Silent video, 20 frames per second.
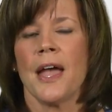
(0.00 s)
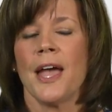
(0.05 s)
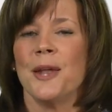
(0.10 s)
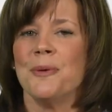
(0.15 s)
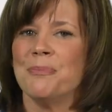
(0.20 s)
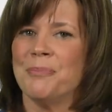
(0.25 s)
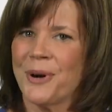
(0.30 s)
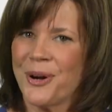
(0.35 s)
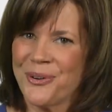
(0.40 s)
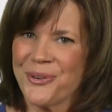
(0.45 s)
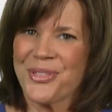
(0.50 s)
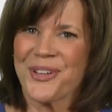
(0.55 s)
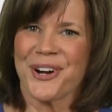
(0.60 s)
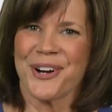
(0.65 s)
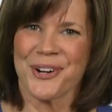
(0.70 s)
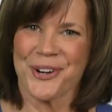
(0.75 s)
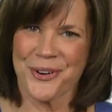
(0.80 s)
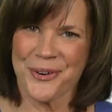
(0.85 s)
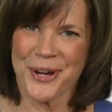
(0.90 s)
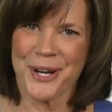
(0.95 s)
And both
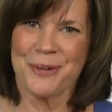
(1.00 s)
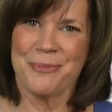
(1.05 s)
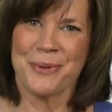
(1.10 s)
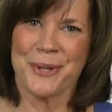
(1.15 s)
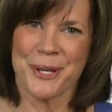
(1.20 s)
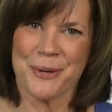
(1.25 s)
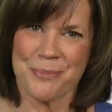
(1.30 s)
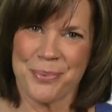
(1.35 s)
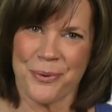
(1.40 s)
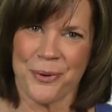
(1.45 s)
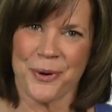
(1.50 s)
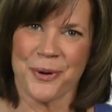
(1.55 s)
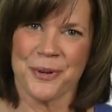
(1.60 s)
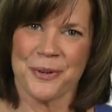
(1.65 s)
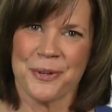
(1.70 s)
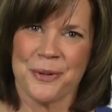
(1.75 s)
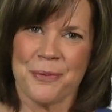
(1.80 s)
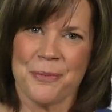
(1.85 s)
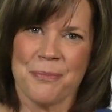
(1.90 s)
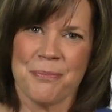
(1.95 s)
are incredibly
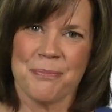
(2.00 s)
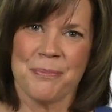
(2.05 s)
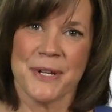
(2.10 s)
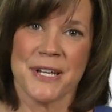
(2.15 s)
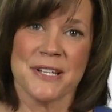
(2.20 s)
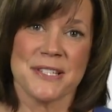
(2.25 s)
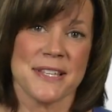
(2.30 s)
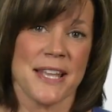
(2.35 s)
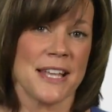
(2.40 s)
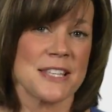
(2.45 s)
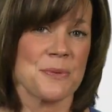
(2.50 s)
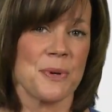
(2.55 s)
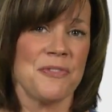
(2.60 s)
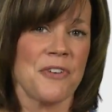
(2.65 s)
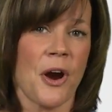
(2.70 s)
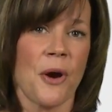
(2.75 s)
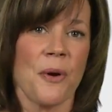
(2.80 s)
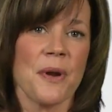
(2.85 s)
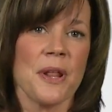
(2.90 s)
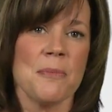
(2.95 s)
important. Because as
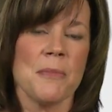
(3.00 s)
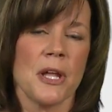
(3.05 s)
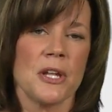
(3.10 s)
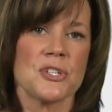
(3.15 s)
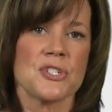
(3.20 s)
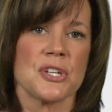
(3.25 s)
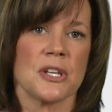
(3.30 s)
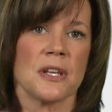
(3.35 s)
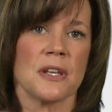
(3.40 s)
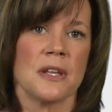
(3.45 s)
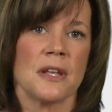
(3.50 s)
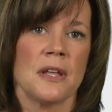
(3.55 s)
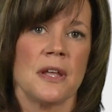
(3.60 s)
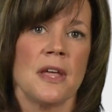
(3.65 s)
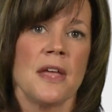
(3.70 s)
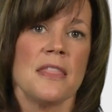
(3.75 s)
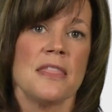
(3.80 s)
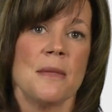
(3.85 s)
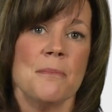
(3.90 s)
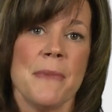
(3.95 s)
we've already mentioned,
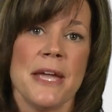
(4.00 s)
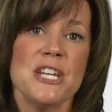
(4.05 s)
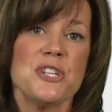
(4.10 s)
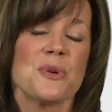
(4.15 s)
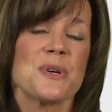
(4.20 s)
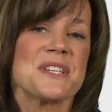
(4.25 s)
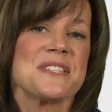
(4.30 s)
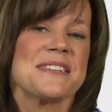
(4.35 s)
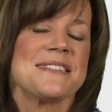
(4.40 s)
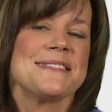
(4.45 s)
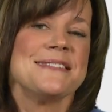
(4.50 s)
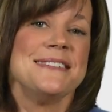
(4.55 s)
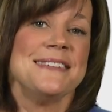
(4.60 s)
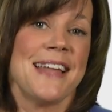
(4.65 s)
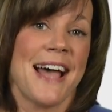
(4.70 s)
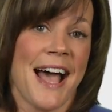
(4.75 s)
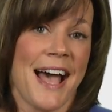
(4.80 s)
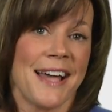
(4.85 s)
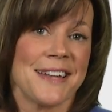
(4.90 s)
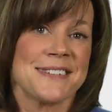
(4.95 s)
the matrix is
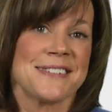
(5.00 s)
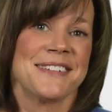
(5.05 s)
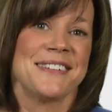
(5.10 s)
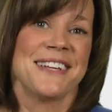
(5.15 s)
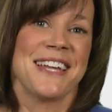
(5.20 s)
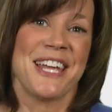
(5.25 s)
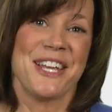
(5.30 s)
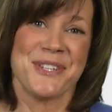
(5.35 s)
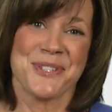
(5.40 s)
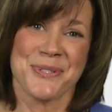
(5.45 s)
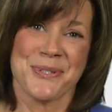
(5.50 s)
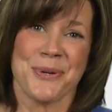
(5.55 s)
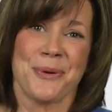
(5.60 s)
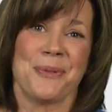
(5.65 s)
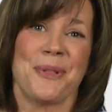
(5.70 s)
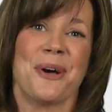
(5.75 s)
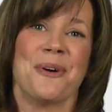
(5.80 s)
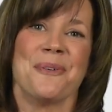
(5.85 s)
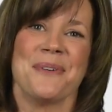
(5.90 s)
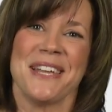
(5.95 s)
not a
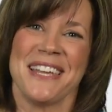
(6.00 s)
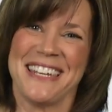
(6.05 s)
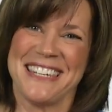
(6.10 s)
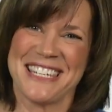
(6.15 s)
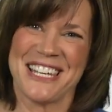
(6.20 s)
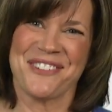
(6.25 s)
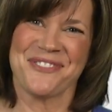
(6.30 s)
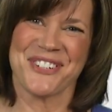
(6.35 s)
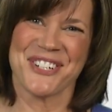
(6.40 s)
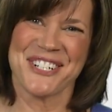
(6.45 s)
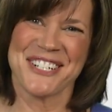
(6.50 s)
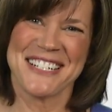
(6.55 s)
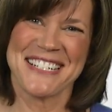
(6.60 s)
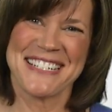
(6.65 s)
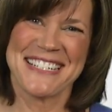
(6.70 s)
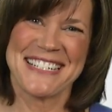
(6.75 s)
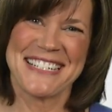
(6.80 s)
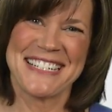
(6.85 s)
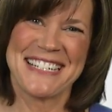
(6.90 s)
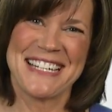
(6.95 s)
solo endeavor.
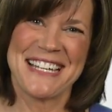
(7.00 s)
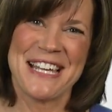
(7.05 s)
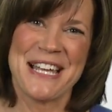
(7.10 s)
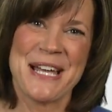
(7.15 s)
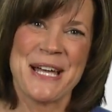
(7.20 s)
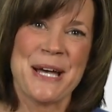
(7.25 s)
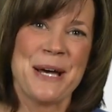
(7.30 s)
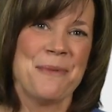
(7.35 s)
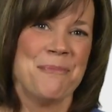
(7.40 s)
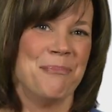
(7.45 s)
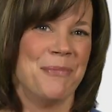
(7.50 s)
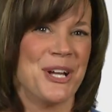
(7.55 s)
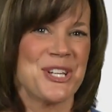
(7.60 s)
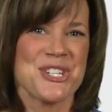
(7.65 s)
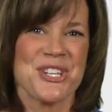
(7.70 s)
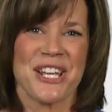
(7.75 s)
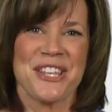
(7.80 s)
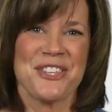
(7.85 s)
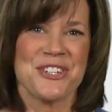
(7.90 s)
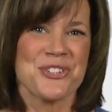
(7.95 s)

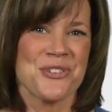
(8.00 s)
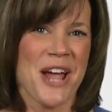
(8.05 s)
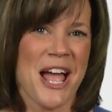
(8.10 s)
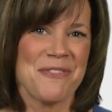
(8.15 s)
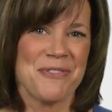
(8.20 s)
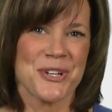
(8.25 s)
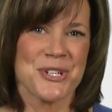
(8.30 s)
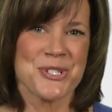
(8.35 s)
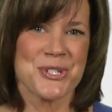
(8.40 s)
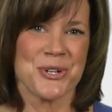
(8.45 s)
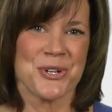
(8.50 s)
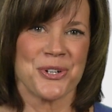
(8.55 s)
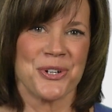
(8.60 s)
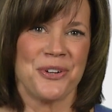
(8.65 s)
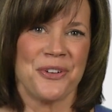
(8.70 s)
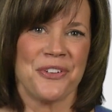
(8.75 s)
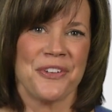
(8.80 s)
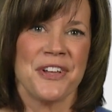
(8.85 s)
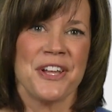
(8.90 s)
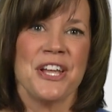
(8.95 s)
Much like the traffic
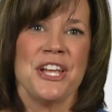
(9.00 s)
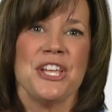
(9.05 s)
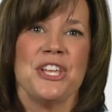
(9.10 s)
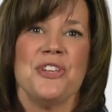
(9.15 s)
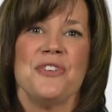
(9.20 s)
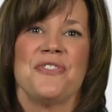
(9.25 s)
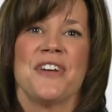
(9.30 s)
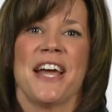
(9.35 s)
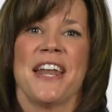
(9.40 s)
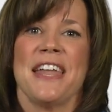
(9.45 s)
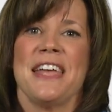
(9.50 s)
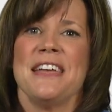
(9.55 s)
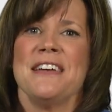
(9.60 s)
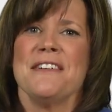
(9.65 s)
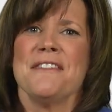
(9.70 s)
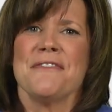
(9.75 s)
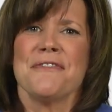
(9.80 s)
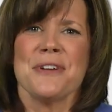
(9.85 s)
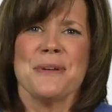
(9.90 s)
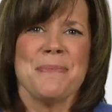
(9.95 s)
circle, you've got
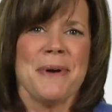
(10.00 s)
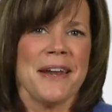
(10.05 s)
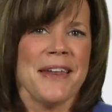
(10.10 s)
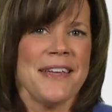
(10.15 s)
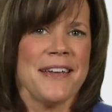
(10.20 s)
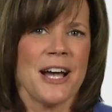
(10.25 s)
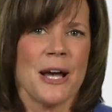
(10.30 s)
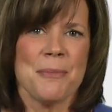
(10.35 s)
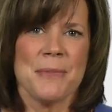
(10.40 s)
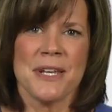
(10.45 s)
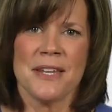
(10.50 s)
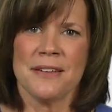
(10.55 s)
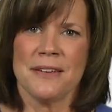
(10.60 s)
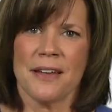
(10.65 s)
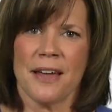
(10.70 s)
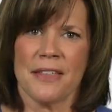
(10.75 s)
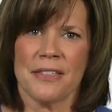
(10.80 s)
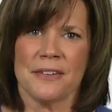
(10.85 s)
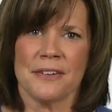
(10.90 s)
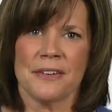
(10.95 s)
everybody coming
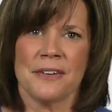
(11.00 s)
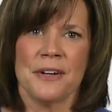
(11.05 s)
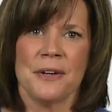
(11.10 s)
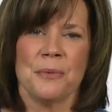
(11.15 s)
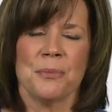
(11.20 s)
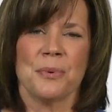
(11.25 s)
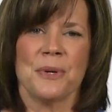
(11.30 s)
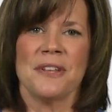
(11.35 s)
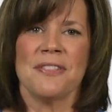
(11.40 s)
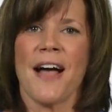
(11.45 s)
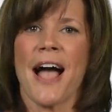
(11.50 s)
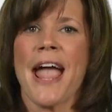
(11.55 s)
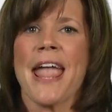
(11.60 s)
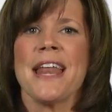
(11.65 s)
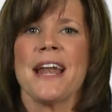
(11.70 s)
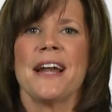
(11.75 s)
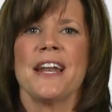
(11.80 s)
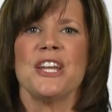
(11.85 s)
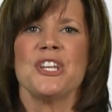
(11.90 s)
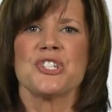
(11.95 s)
together,
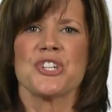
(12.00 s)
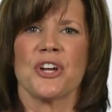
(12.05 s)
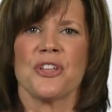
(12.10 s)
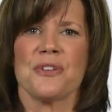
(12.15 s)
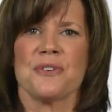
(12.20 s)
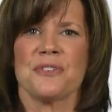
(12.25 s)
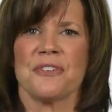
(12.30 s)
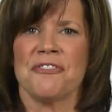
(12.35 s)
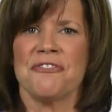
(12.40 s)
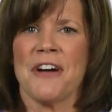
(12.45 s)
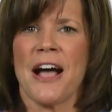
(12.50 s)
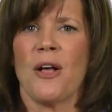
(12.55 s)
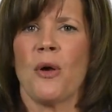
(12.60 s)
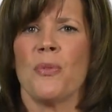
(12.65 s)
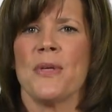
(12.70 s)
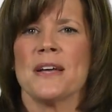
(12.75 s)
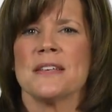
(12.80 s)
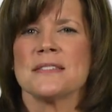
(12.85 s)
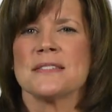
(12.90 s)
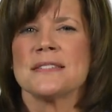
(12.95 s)
relying on each other to
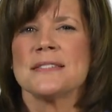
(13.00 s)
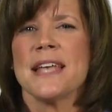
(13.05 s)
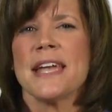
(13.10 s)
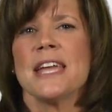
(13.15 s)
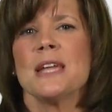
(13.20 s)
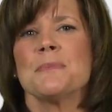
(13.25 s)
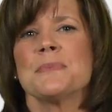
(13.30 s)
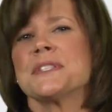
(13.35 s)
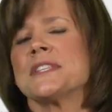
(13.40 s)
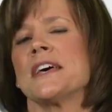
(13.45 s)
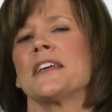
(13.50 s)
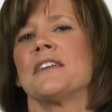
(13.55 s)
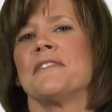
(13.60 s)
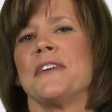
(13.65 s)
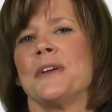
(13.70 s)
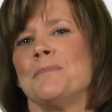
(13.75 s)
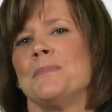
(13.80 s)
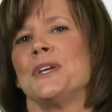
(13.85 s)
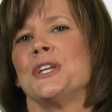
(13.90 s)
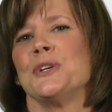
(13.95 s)
follow that same set of
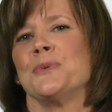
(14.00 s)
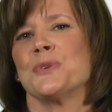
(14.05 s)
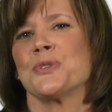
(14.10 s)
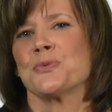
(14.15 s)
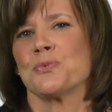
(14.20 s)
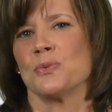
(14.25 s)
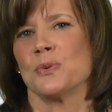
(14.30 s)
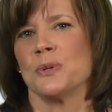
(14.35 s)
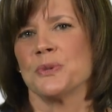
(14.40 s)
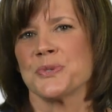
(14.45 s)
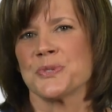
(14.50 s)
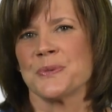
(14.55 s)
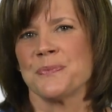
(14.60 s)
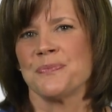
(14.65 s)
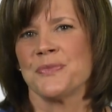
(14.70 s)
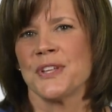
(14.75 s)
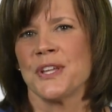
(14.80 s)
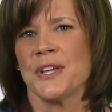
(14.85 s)
ambiguous rules.